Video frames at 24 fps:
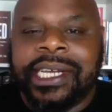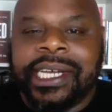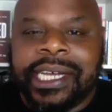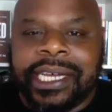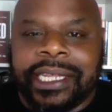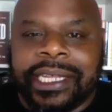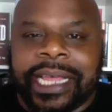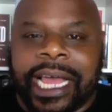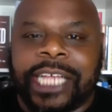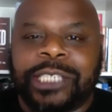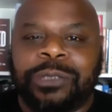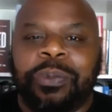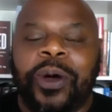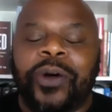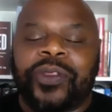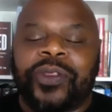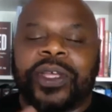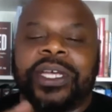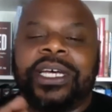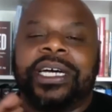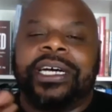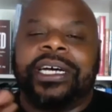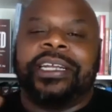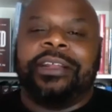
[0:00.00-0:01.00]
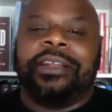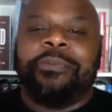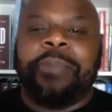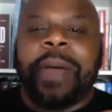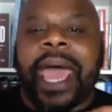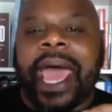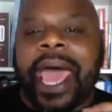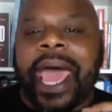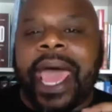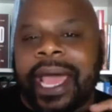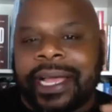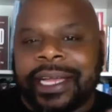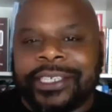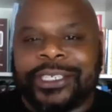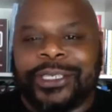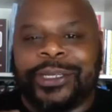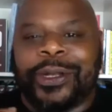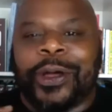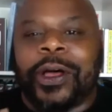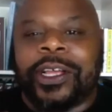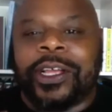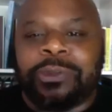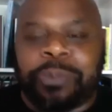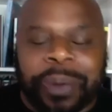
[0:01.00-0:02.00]
That's both good and bad because, you
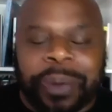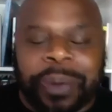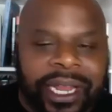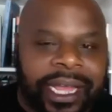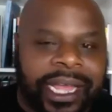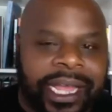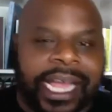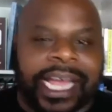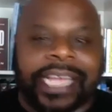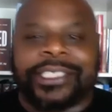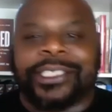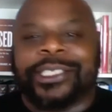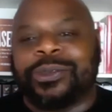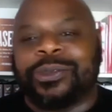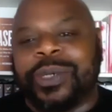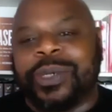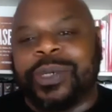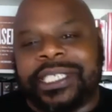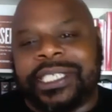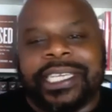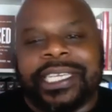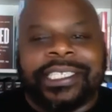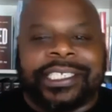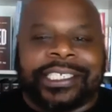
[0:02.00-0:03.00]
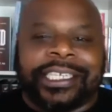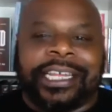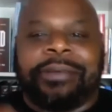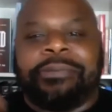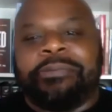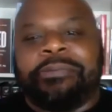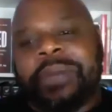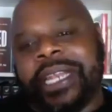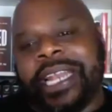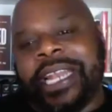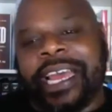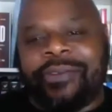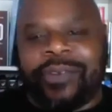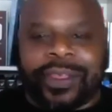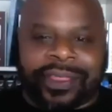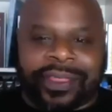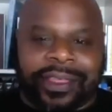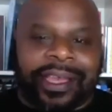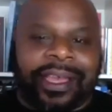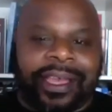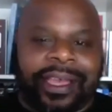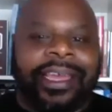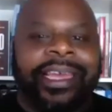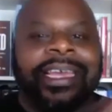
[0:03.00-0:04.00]
know, as Pentecostals, we see something in
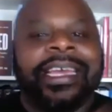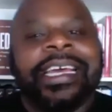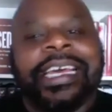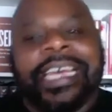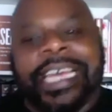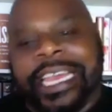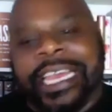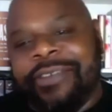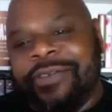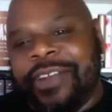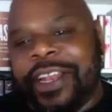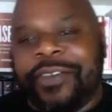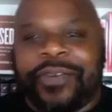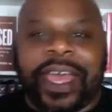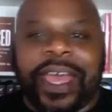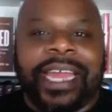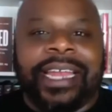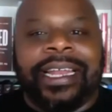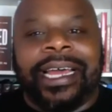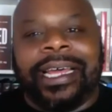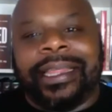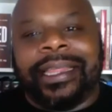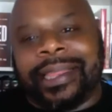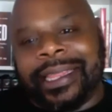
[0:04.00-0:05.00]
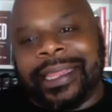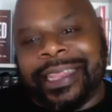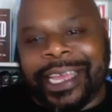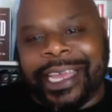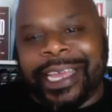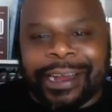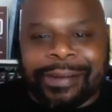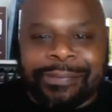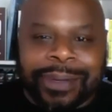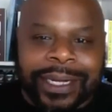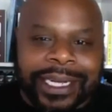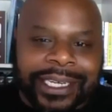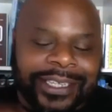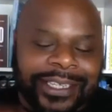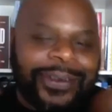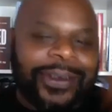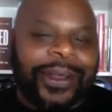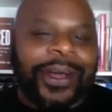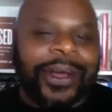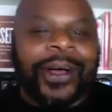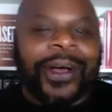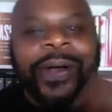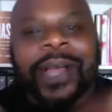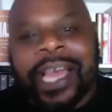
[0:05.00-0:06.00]
everything, even if ain't nothing there. But, you
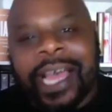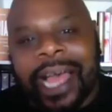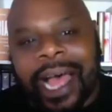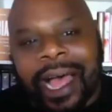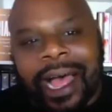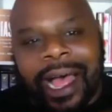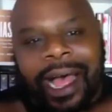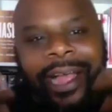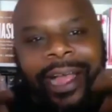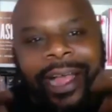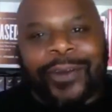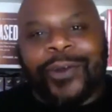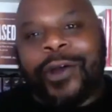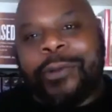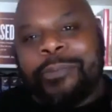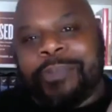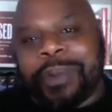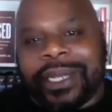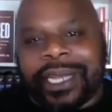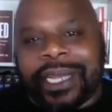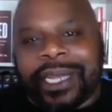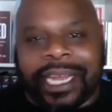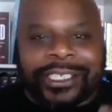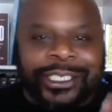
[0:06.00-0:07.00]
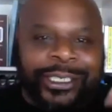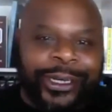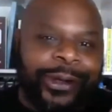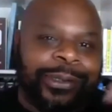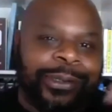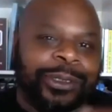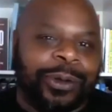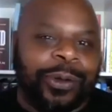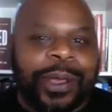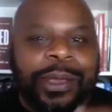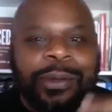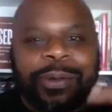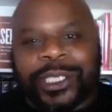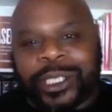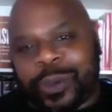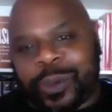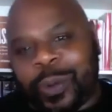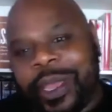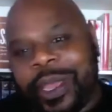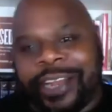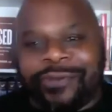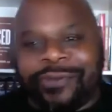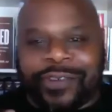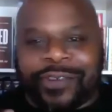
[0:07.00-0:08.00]
know, I grew up in that church where we were
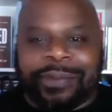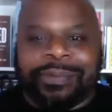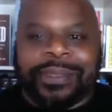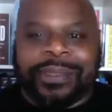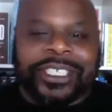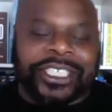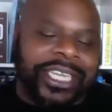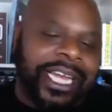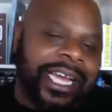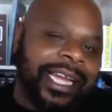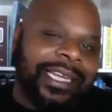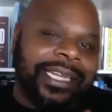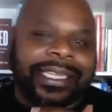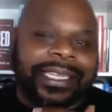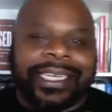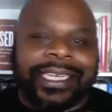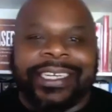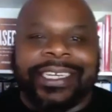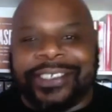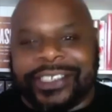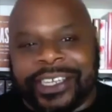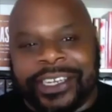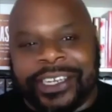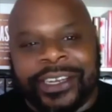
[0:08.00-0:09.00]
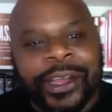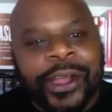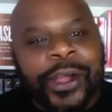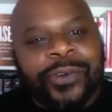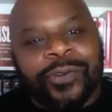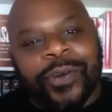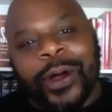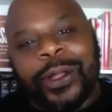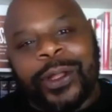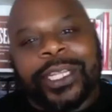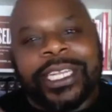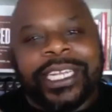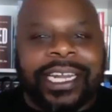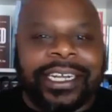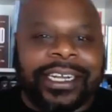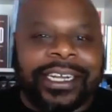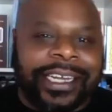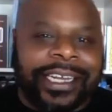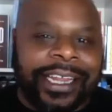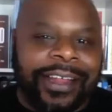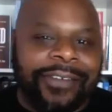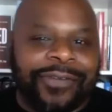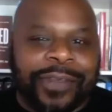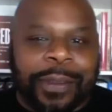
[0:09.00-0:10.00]
swinging from the chandeliers and rolling
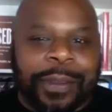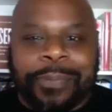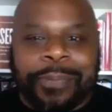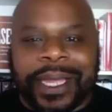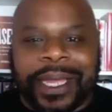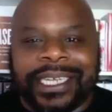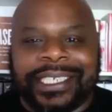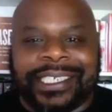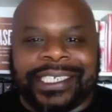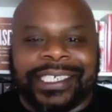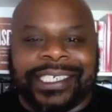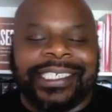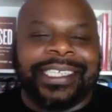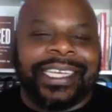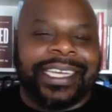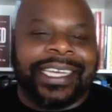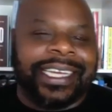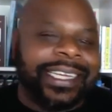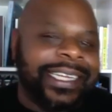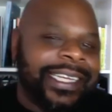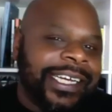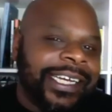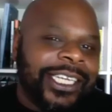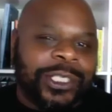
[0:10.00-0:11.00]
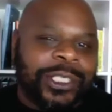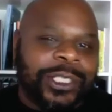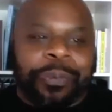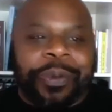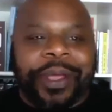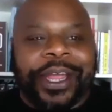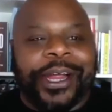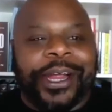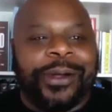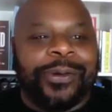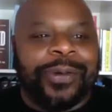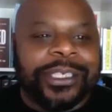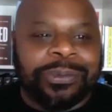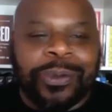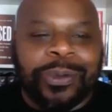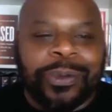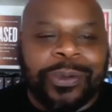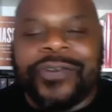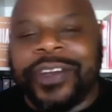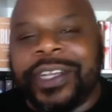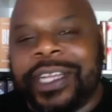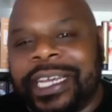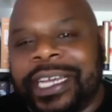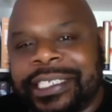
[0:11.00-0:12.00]
underneath the benches, and spirit was
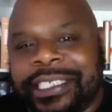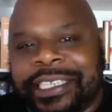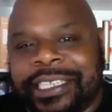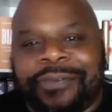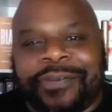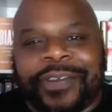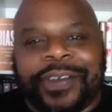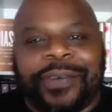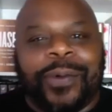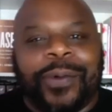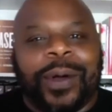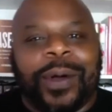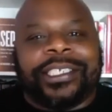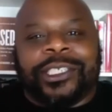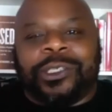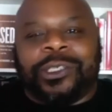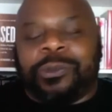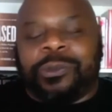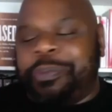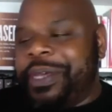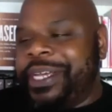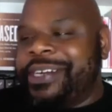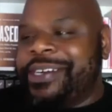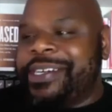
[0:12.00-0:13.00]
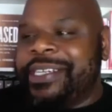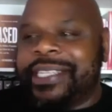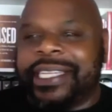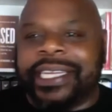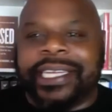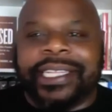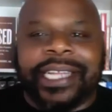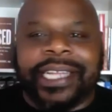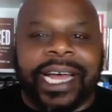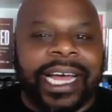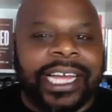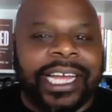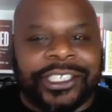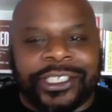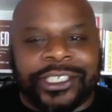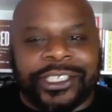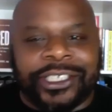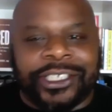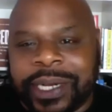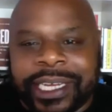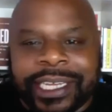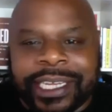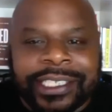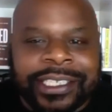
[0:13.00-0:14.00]
moving us. If it wasn't spirit, then the usher
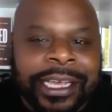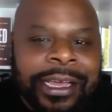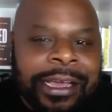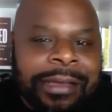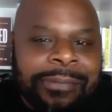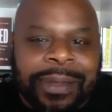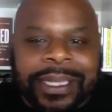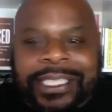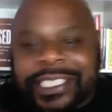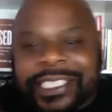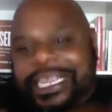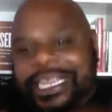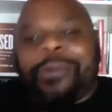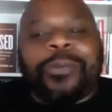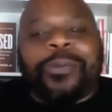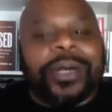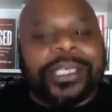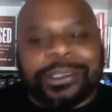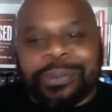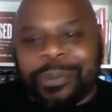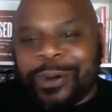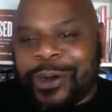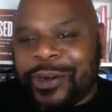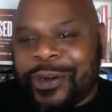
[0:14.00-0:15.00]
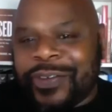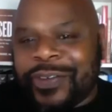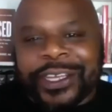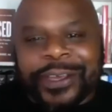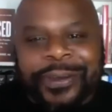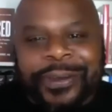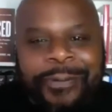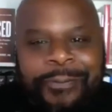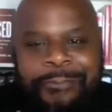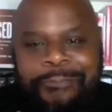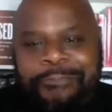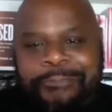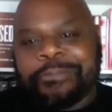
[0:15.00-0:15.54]
was, but something was moving you.